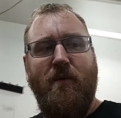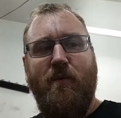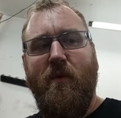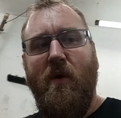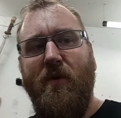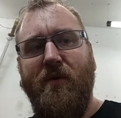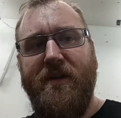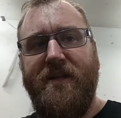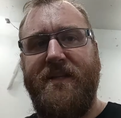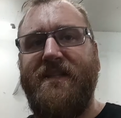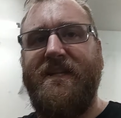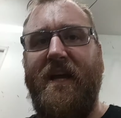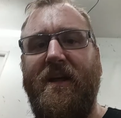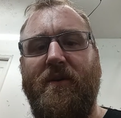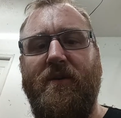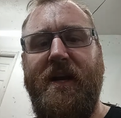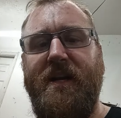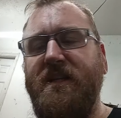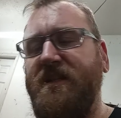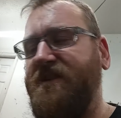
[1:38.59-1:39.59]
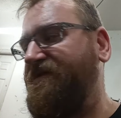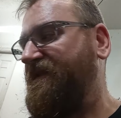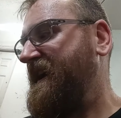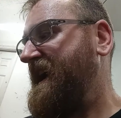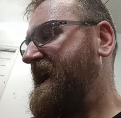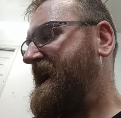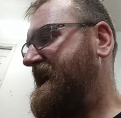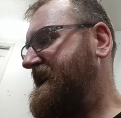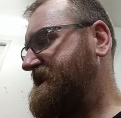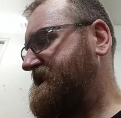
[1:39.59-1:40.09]
Won't accelerate as
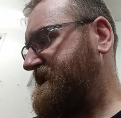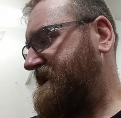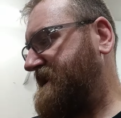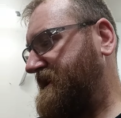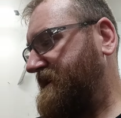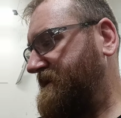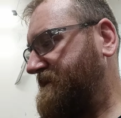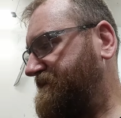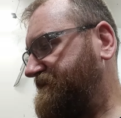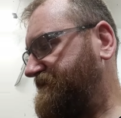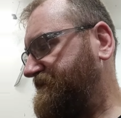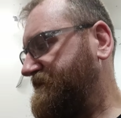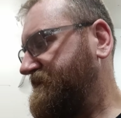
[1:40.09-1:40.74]
fast,